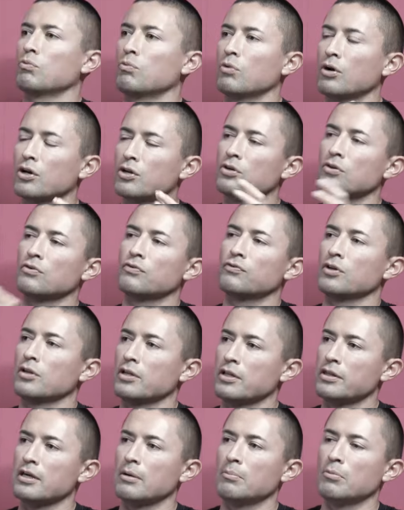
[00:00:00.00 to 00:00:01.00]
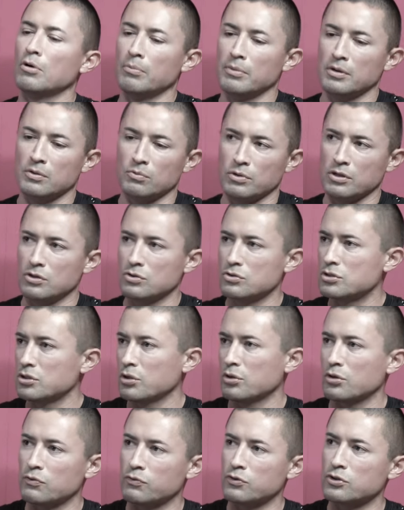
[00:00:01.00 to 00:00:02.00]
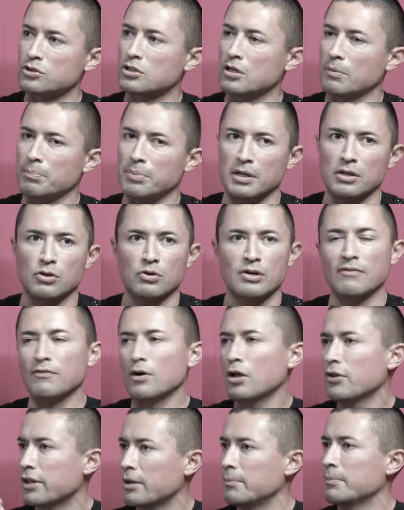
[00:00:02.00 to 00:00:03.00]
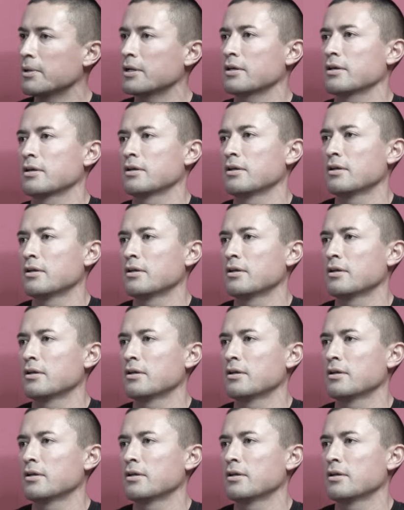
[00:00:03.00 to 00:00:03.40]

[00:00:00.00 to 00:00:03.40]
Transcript: What do you feel in that moment when you sell your first company and you have all that money?